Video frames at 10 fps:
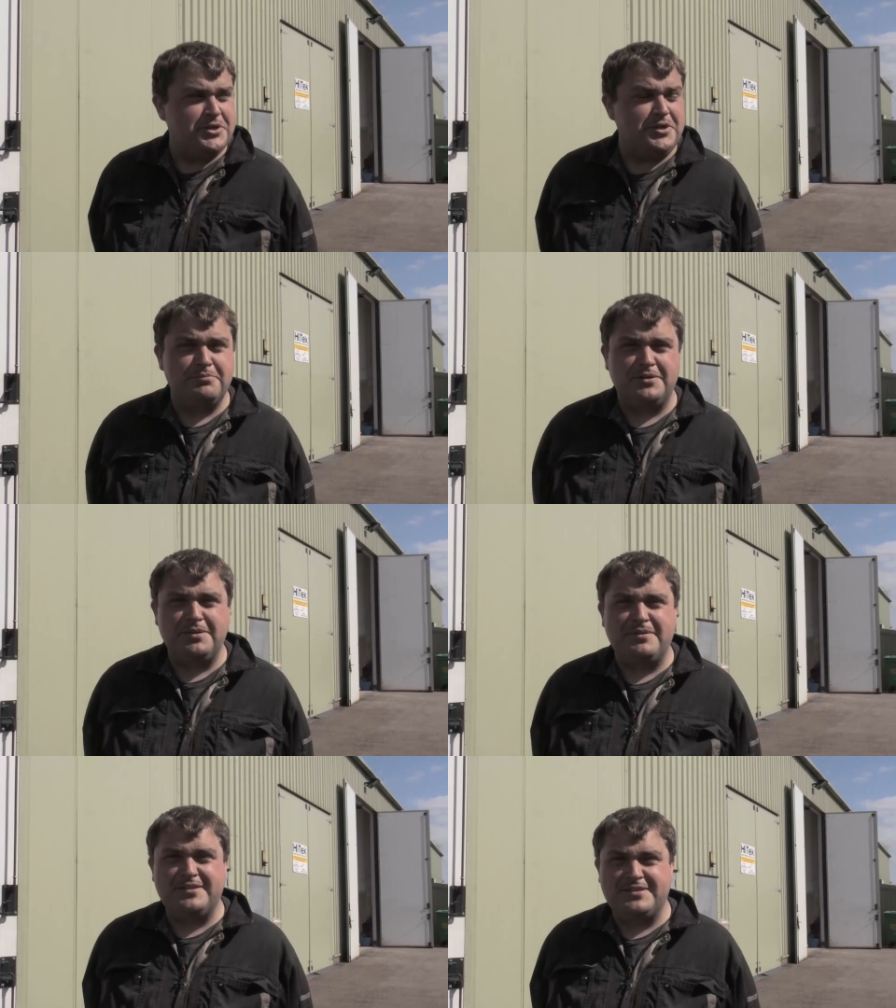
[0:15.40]
Tom and
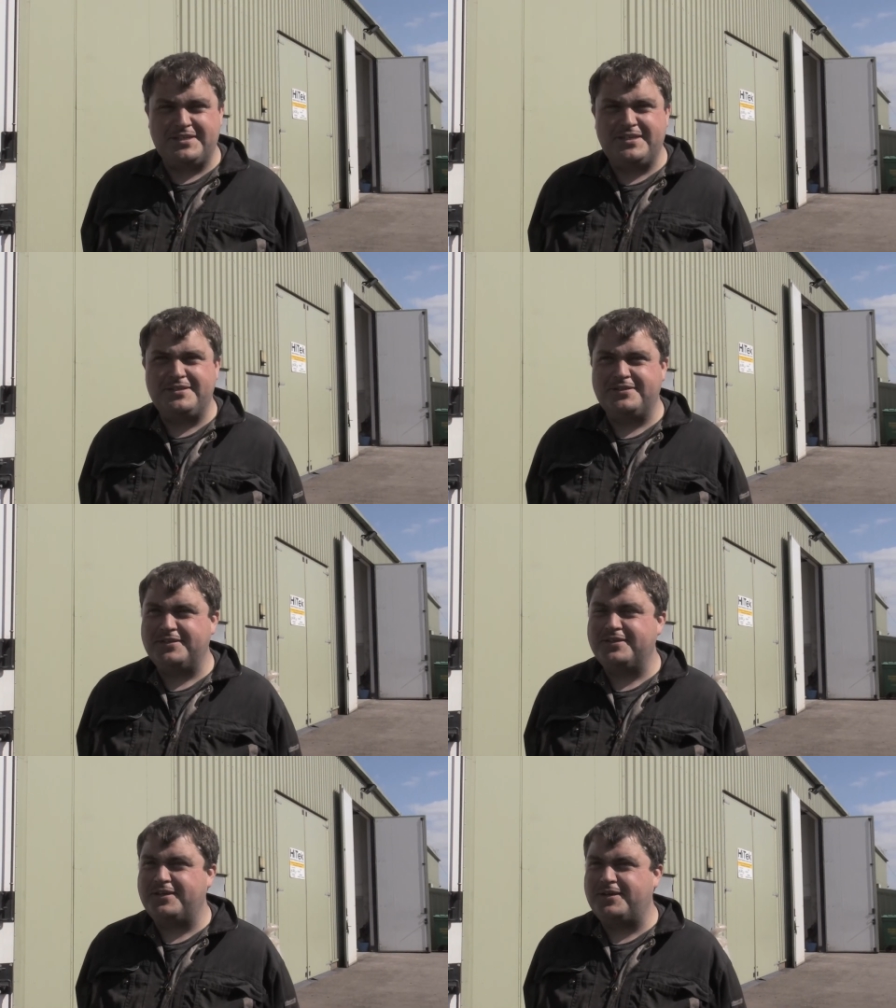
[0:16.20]
I make the tea.
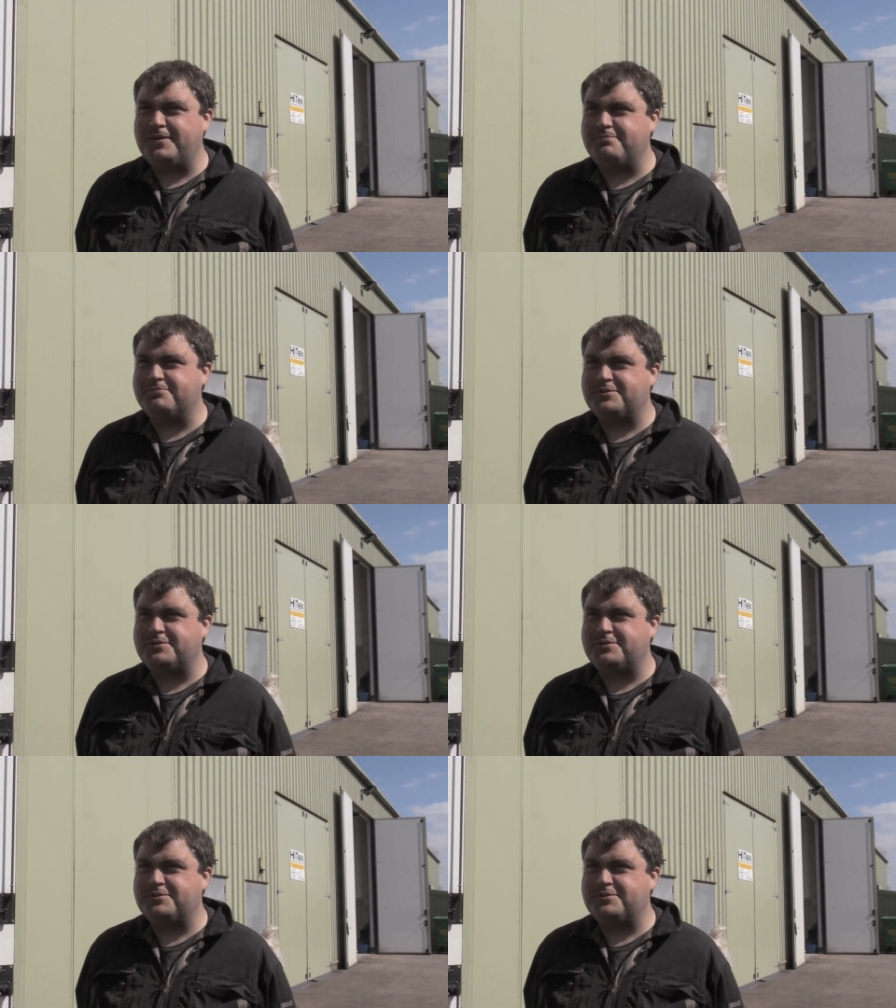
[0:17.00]
Um,